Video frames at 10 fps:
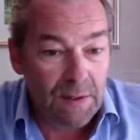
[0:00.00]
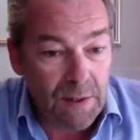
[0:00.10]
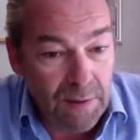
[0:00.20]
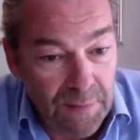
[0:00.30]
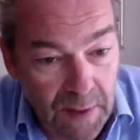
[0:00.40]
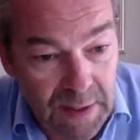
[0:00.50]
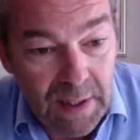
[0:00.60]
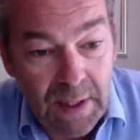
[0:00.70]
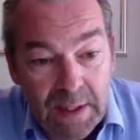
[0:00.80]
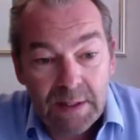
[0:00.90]
So the first
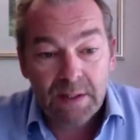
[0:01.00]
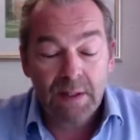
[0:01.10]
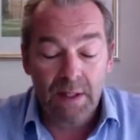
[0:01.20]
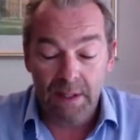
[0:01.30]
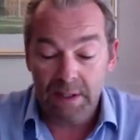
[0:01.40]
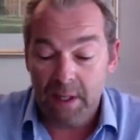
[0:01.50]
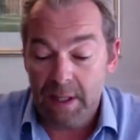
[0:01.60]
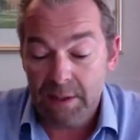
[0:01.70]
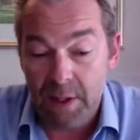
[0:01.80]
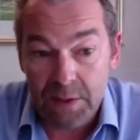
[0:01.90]
thing is, and
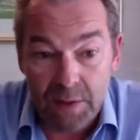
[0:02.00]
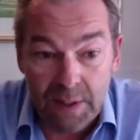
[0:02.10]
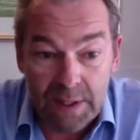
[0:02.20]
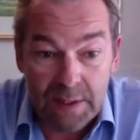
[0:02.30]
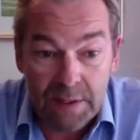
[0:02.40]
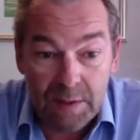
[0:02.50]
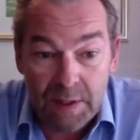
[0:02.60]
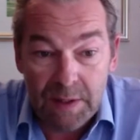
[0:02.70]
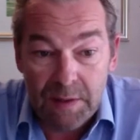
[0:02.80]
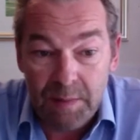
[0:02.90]
Diane touched on this,
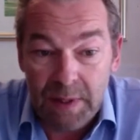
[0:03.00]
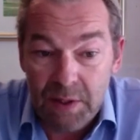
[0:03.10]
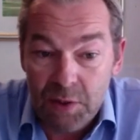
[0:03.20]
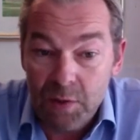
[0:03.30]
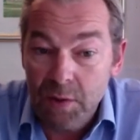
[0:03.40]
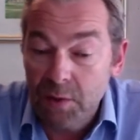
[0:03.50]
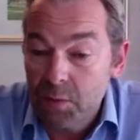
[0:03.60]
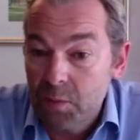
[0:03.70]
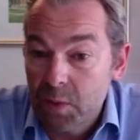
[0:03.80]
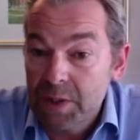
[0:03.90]
is to be sure
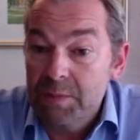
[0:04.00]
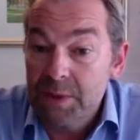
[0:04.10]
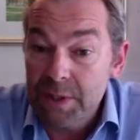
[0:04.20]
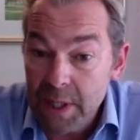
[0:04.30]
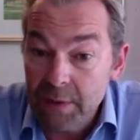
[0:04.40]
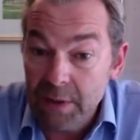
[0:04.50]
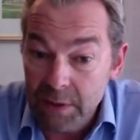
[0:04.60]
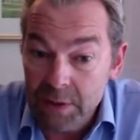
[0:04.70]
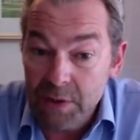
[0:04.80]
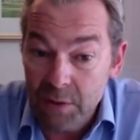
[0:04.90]
of what is
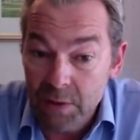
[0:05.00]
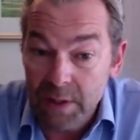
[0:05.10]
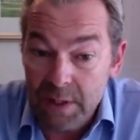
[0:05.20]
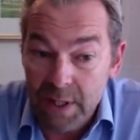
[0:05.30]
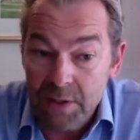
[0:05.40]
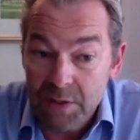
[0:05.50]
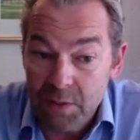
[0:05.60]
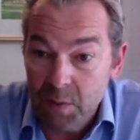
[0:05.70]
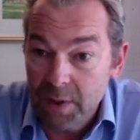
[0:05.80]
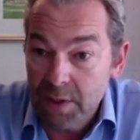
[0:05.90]
material to your
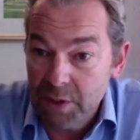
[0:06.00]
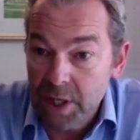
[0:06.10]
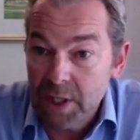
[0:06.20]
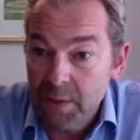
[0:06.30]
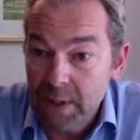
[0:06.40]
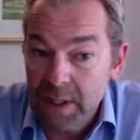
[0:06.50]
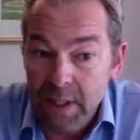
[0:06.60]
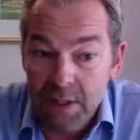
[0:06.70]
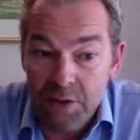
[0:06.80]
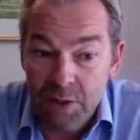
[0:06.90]
organization. What are the genuine
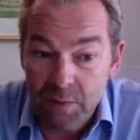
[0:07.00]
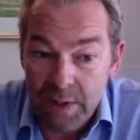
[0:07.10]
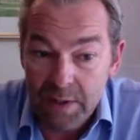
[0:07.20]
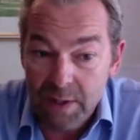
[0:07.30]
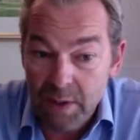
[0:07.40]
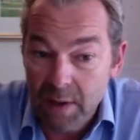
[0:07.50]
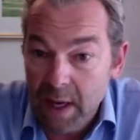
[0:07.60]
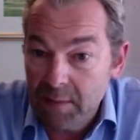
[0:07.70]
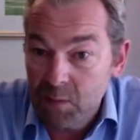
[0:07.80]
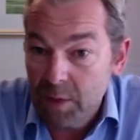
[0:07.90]
ESG risks that you
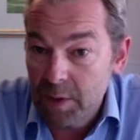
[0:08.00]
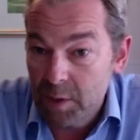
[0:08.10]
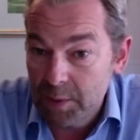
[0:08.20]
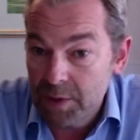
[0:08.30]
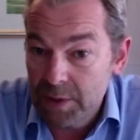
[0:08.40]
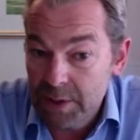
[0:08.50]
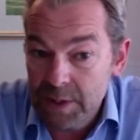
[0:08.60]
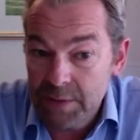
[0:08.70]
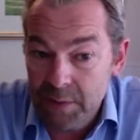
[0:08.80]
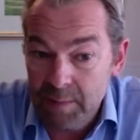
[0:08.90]
have, and what are the
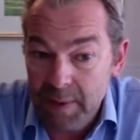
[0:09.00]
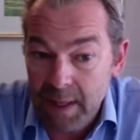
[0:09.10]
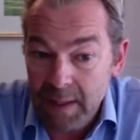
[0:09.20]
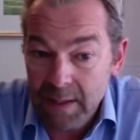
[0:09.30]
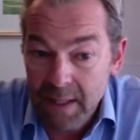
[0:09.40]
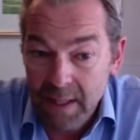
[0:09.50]
opportunities for impact?